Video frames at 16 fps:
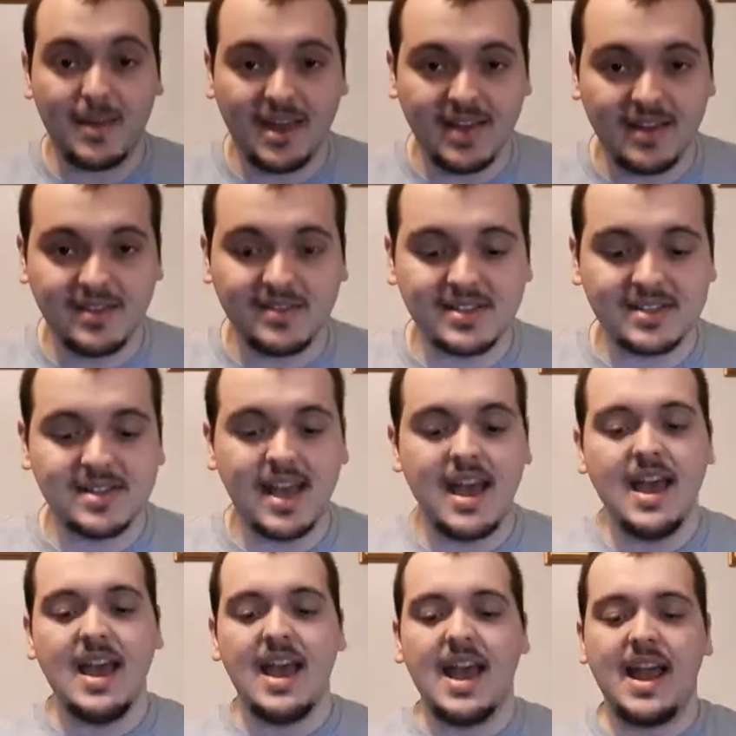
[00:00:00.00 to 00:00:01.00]
peeves
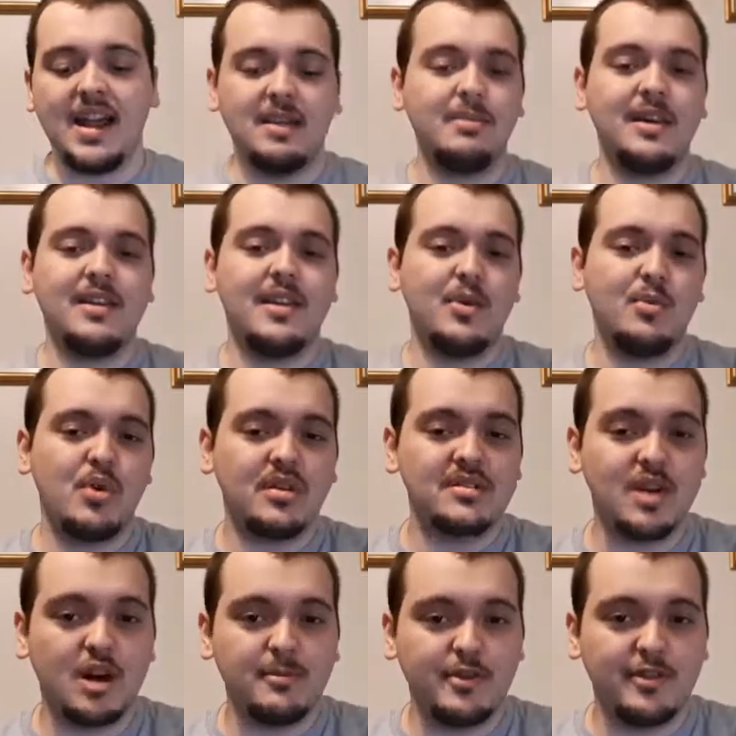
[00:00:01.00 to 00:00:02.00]
Anybody that works
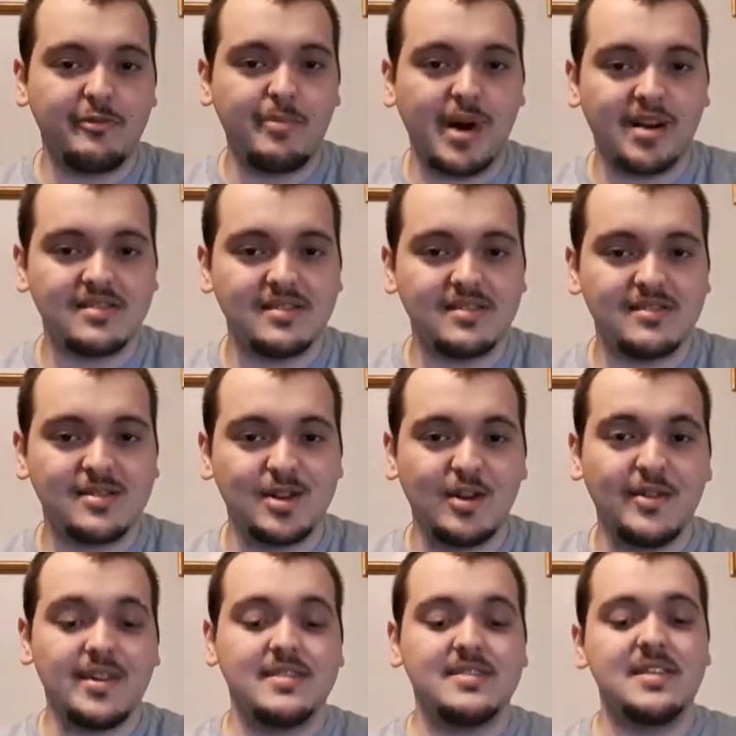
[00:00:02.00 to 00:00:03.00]
automotive parts and
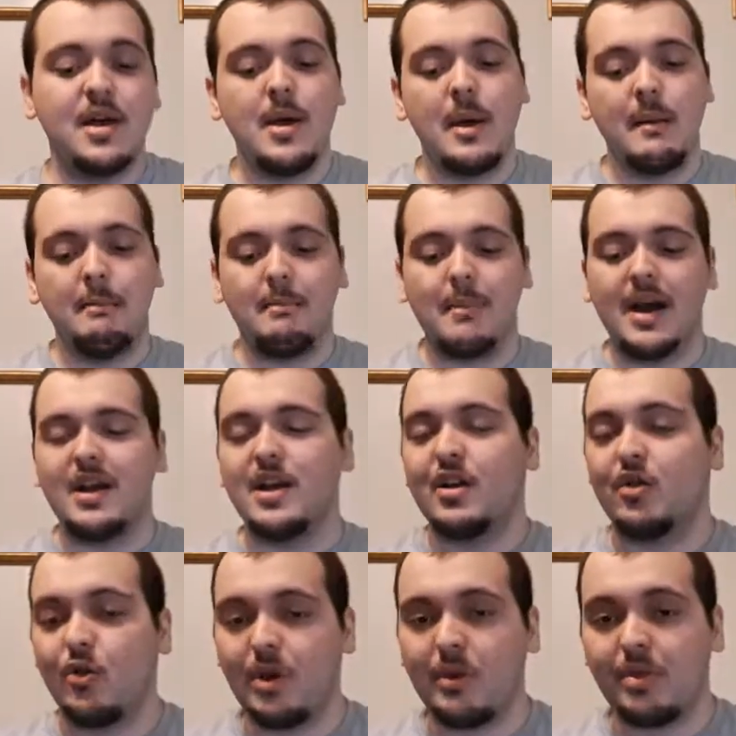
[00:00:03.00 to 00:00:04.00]
service might
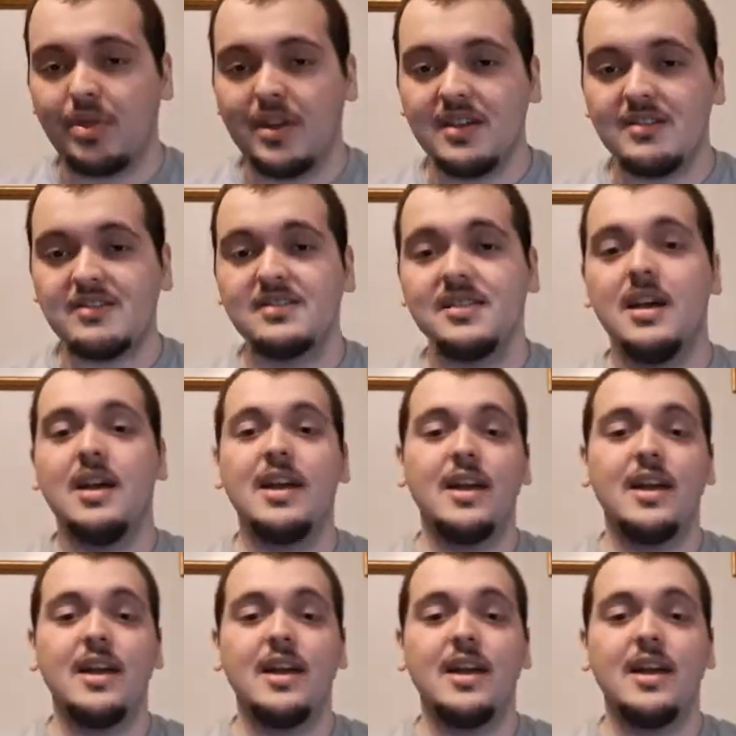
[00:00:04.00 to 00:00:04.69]
agree with these.